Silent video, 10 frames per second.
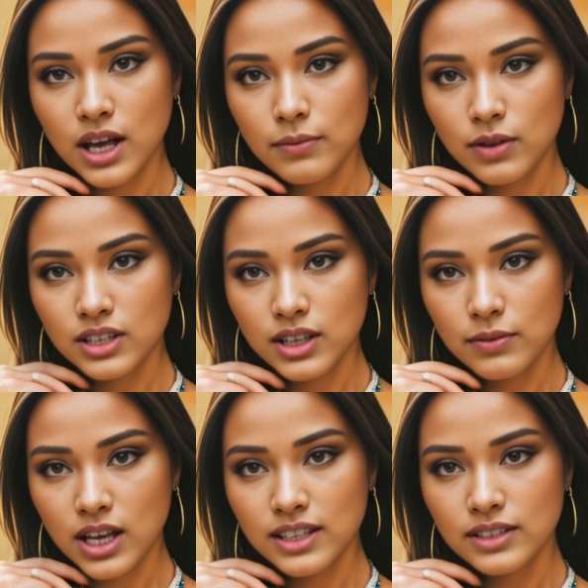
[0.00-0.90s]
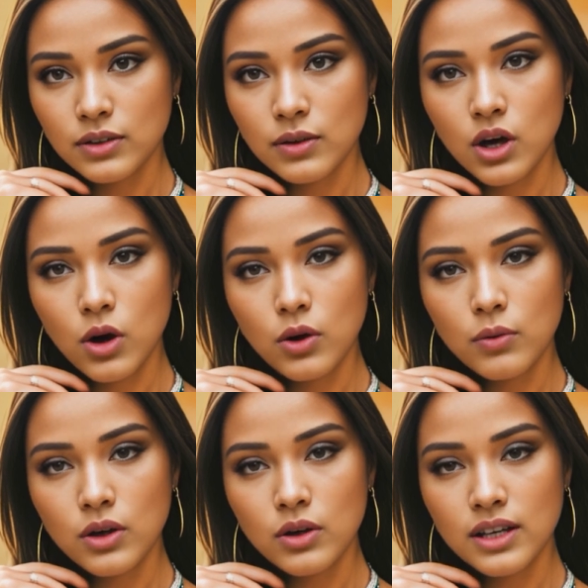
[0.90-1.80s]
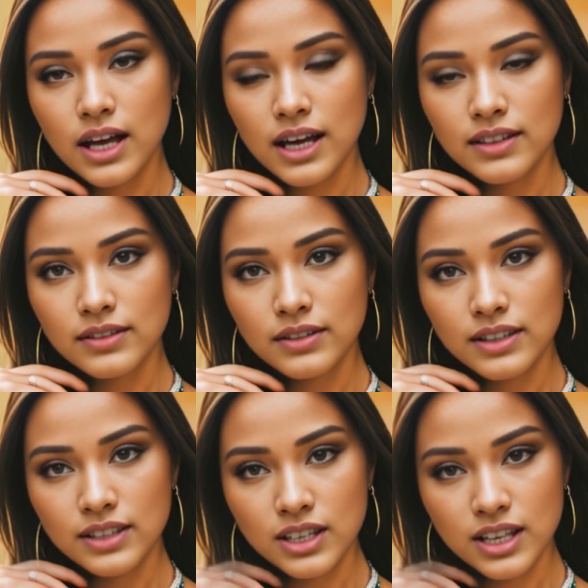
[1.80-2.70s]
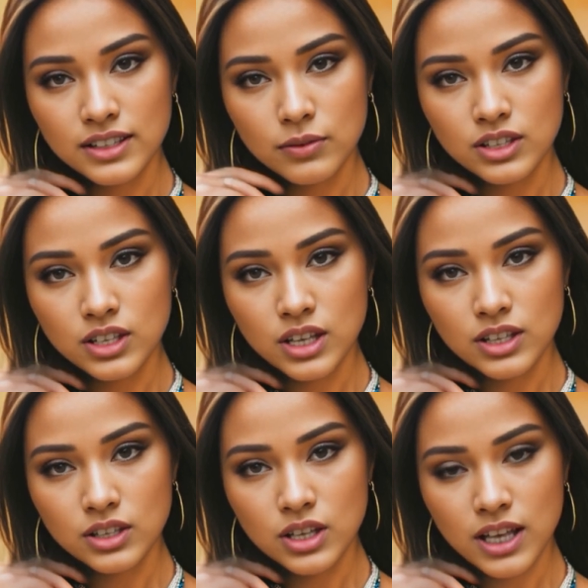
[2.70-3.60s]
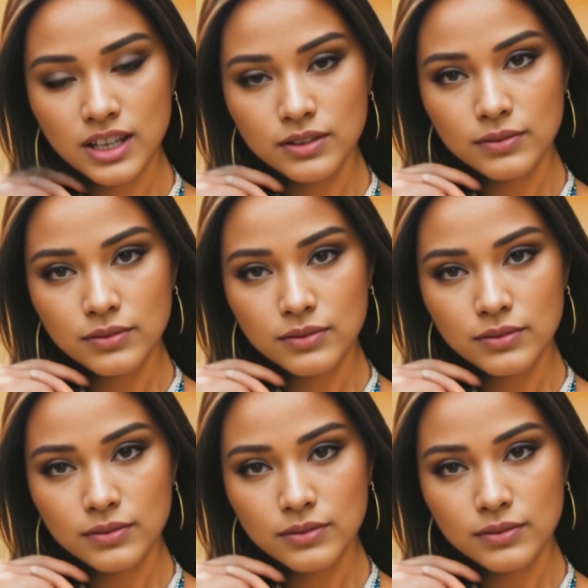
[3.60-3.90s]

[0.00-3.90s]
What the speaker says: I'm using beads from an old broken necklace and some sturdy string.